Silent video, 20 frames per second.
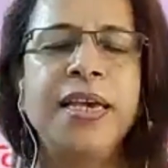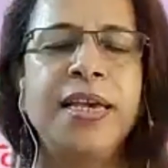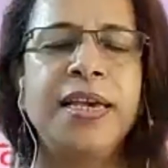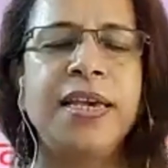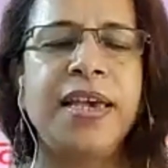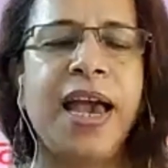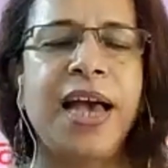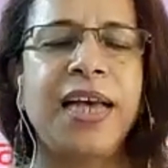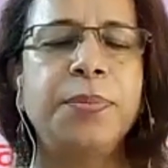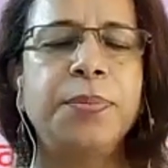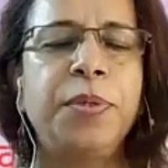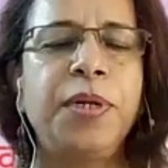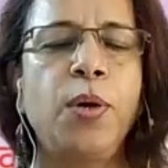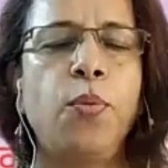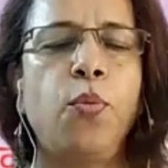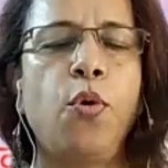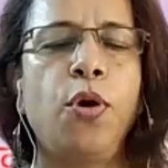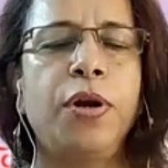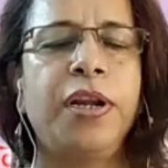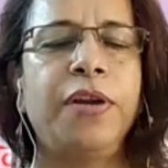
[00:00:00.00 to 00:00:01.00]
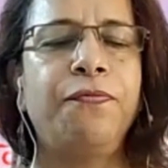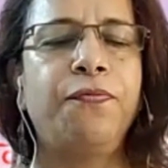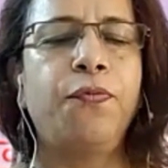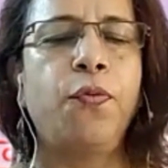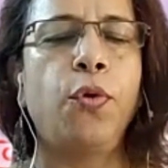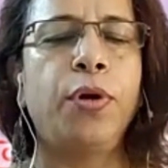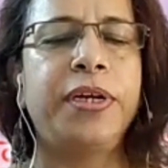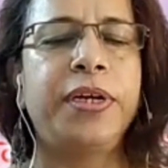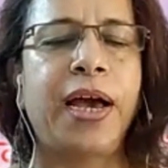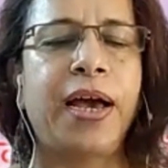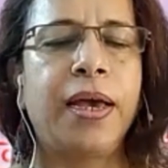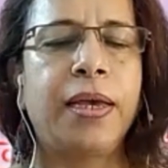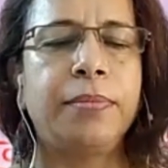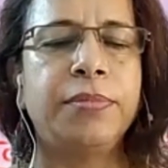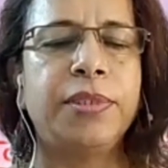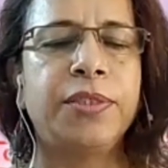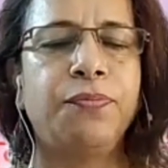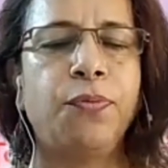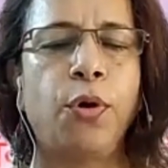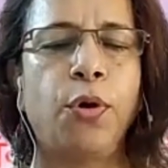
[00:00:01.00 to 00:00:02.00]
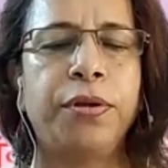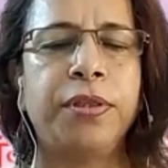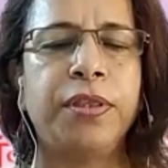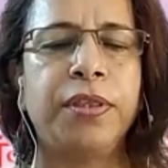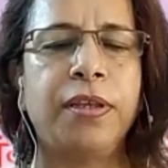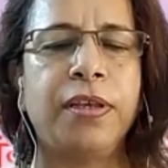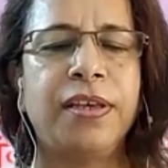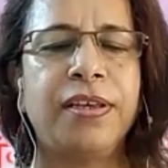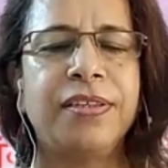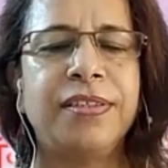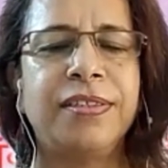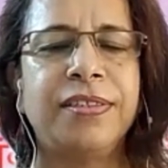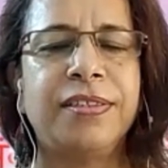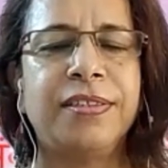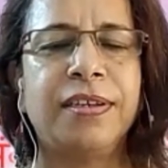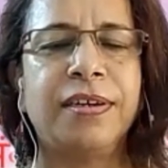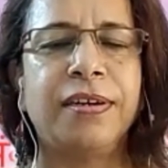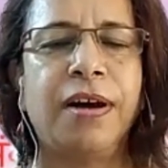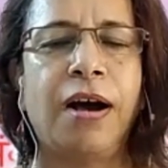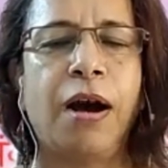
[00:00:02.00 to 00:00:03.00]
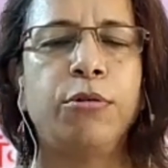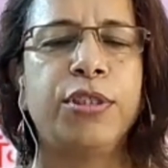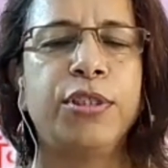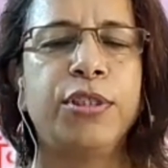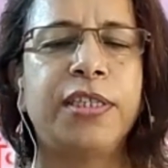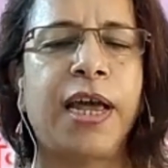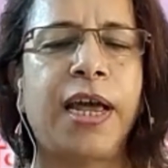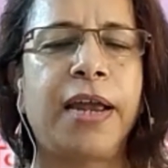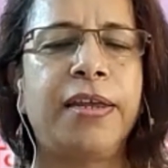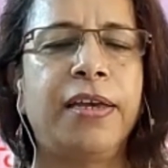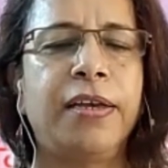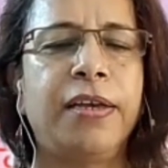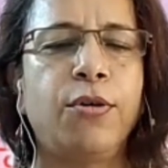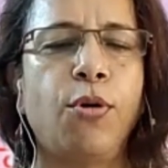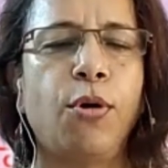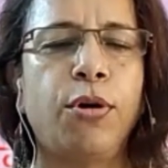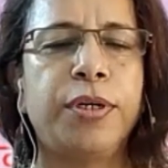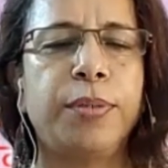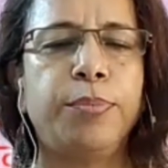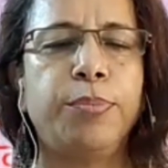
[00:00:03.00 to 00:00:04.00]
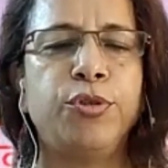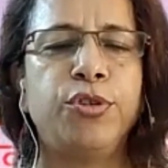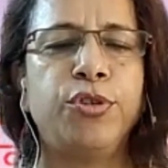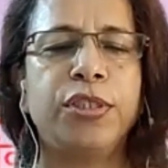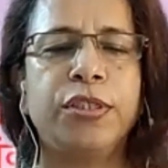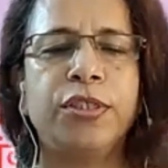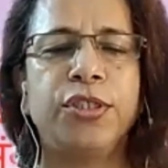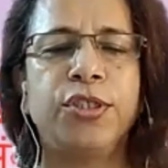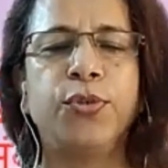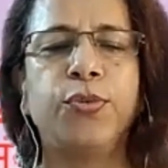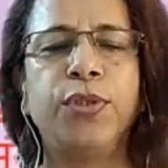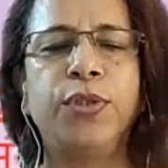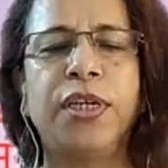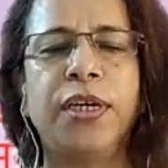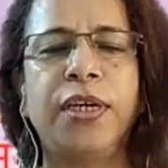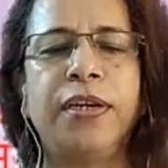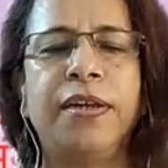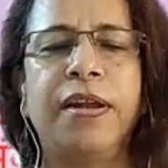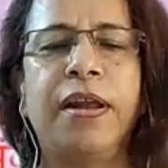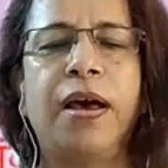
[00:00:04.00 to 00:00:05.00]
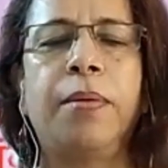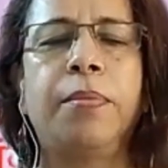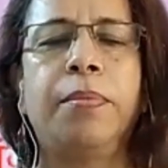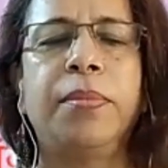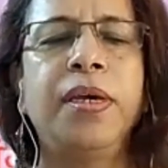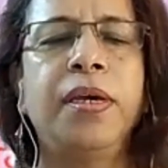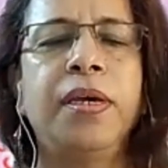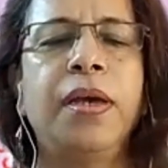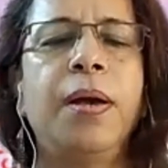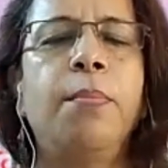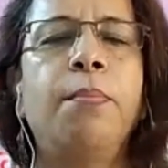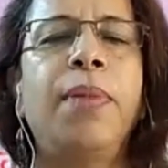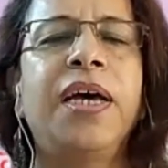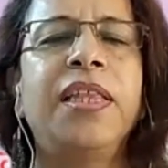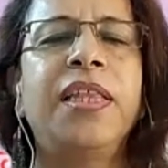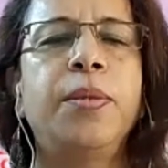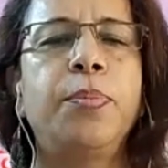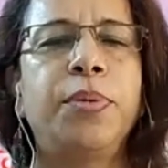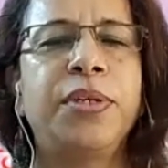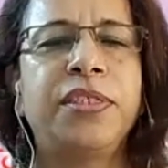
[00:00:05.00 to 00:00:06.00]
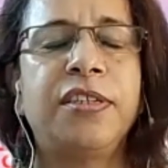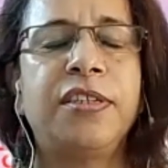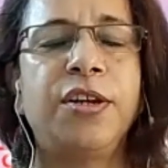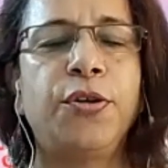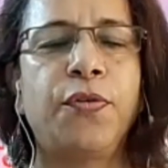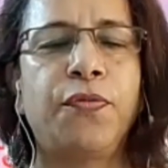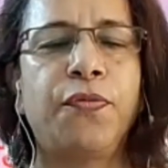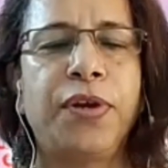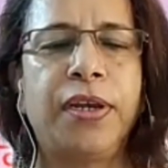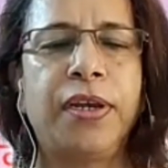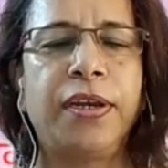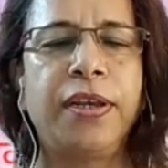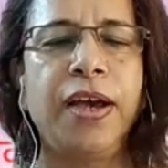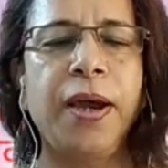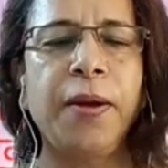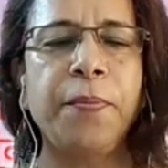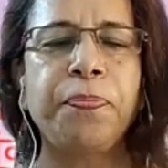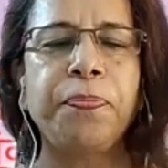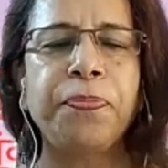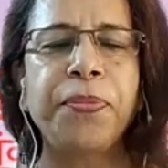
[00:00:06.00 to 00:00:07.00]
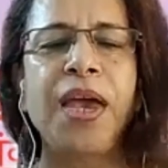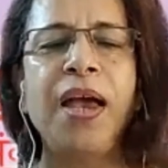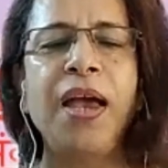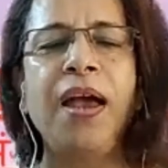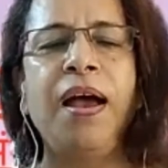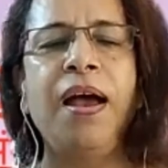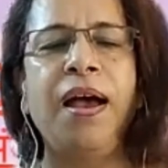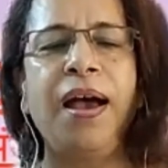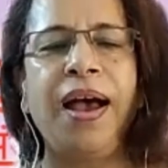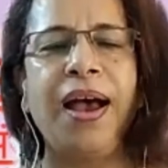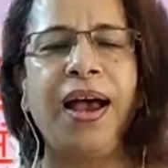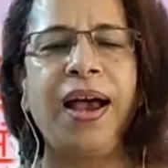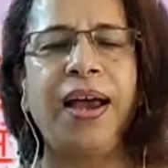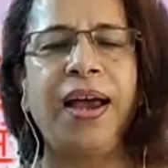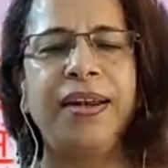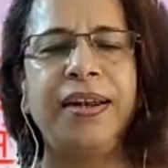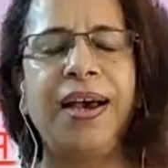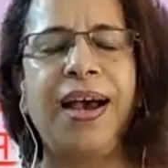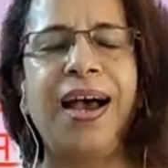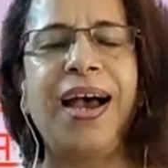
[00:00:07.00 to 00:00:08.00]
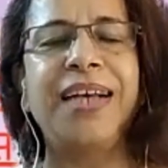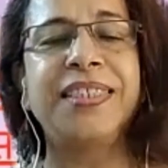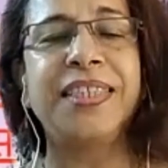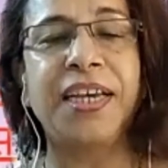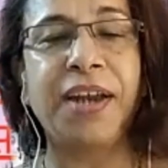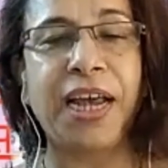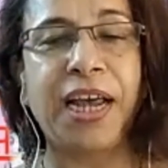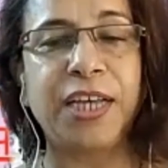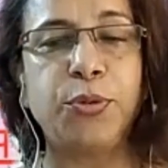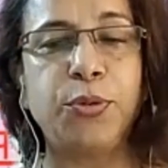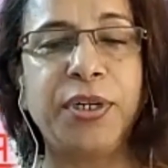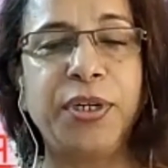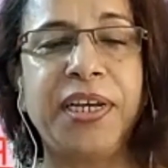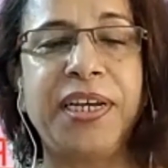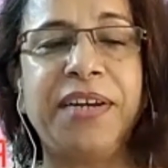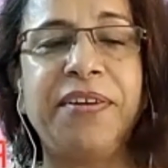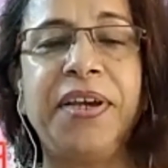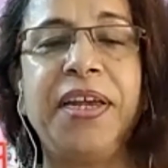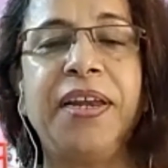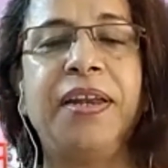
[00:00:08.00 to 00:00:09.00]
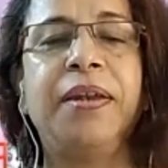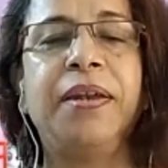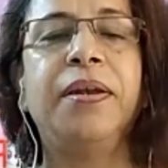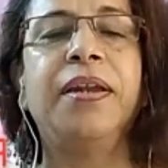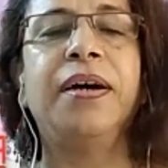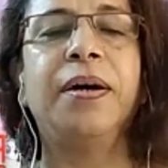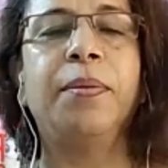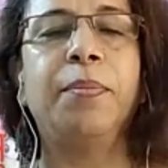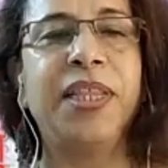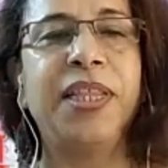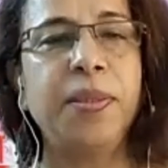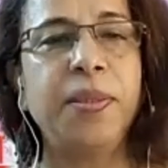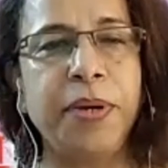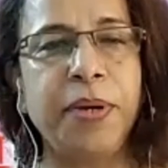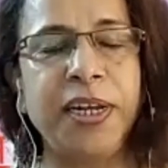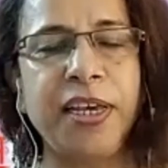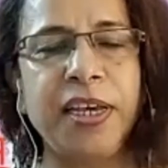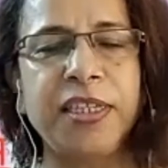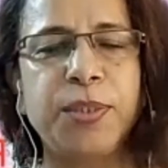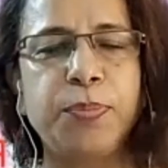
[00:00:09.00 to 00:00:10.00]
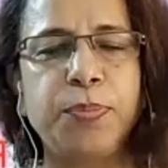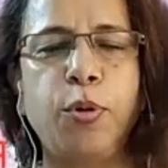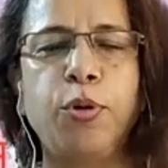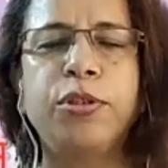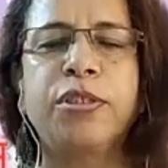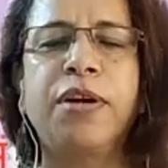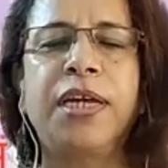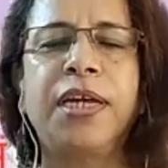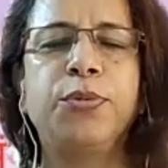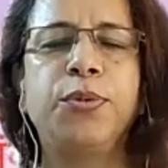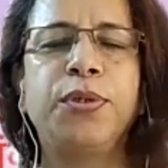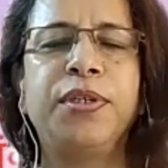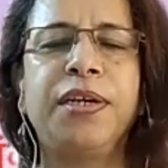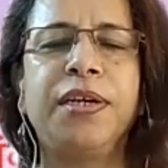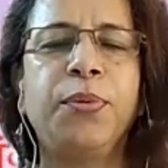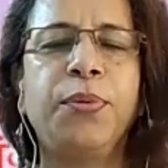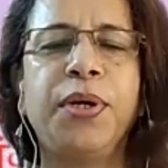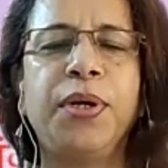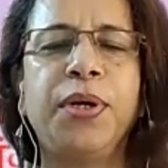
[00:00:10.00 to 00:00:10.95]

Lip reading: He has been awarded 4 times for his outstanding contributions to the Indian Army by the President of India, and has a graduate degree in mathematics, postgraduate degree